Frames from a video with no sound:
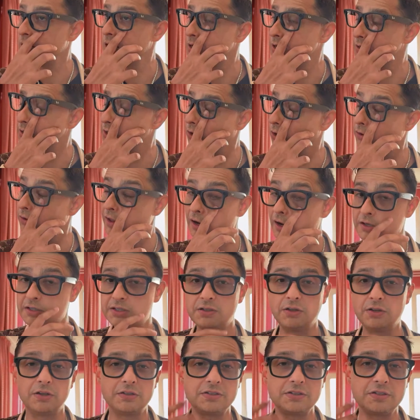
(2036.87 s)
So there's
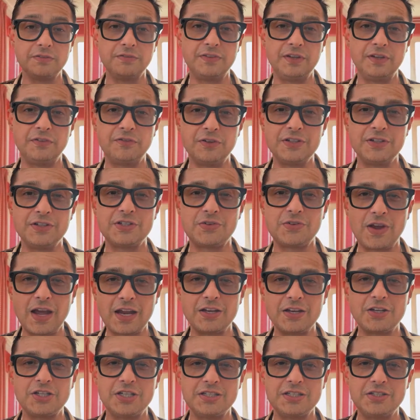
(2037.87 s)
lots of different
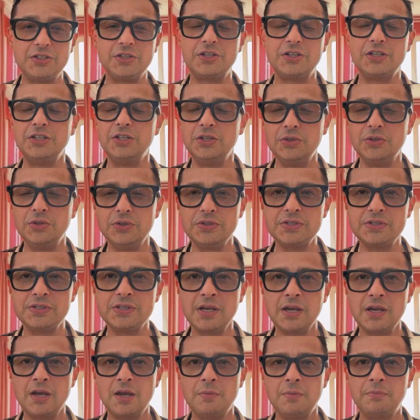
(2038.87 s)
strategies you can use.
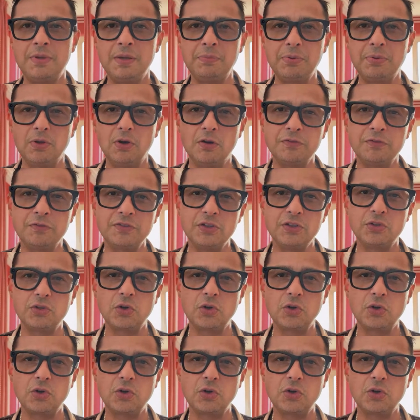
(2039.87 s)
People often